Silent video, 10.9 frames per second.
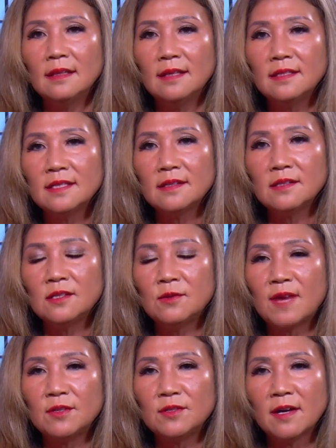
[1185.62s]
Lynda, you
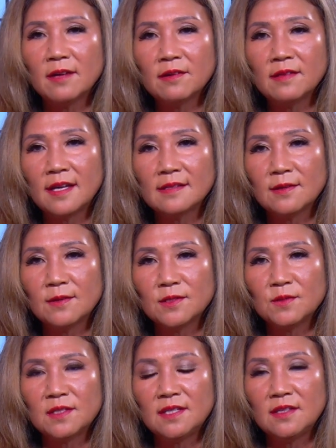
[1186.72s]
have a daughter that's
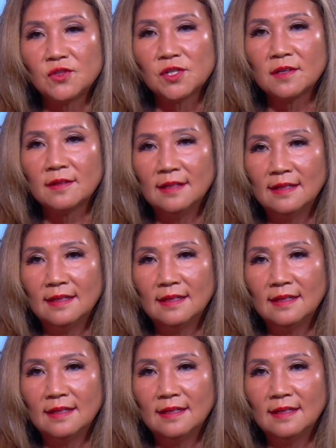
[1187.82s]
also a teacher.